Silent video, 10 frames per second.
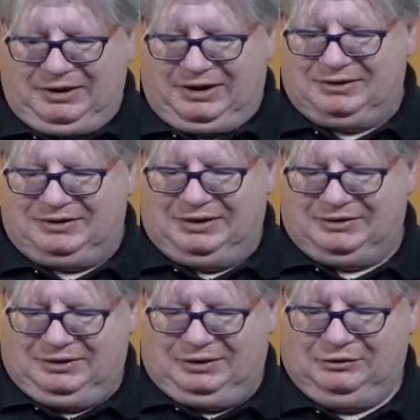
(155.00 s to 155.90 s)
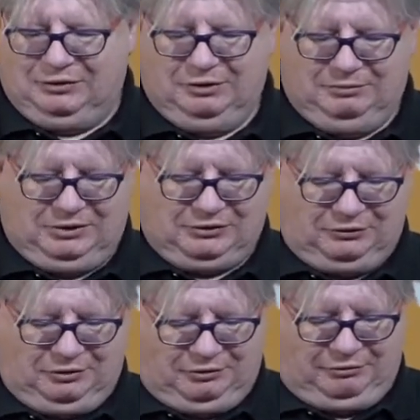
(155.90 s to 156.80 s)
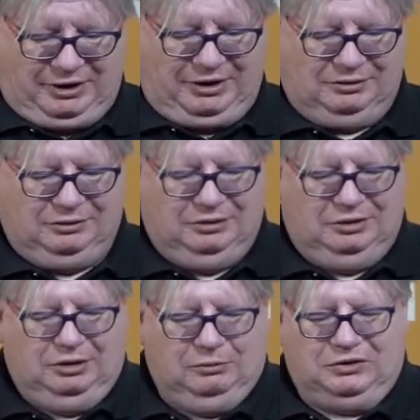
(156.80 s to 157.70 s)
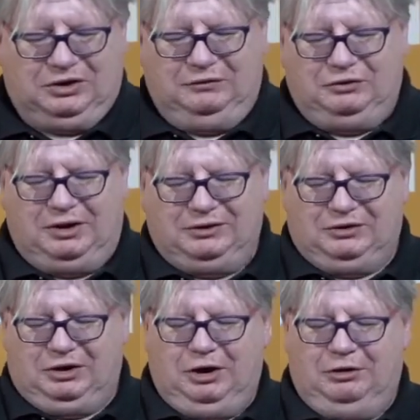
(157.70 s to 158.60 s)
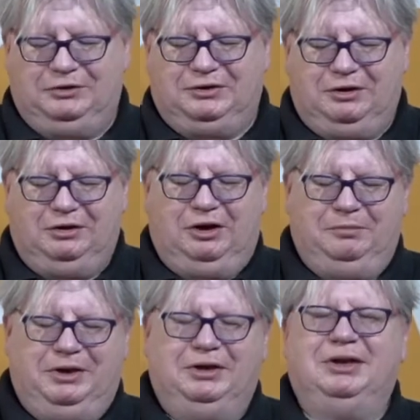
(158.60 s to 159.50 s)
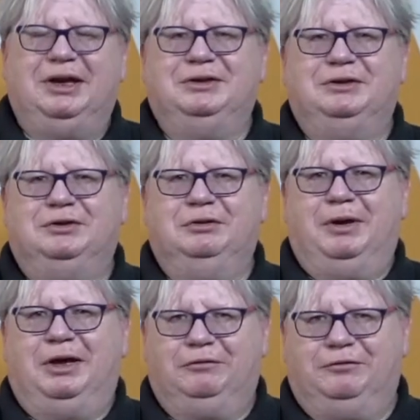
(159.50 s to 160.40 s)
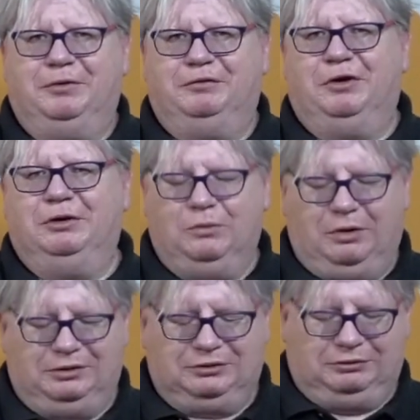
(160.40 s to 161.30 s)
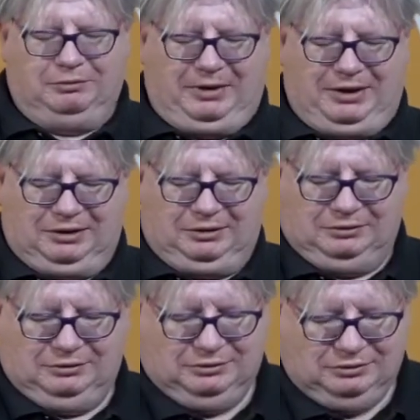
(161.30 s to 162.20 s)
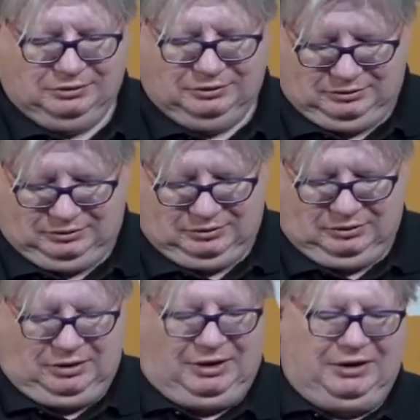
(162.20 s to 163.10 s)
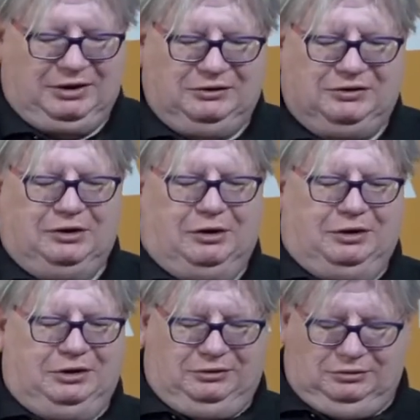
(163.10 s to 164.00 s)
access into them is through the rear, which gives you that security that nobody can get into the bag from the front while it's on your back. And then inside